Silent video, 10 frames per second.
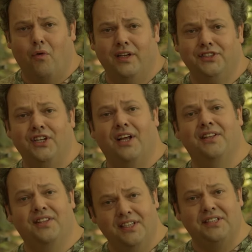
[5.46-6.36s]
question
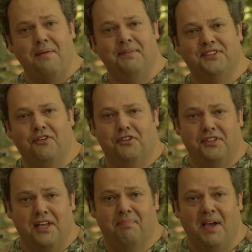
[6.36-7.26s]
on this episode of
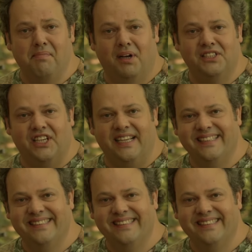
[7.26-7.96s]
Death by Bunjie.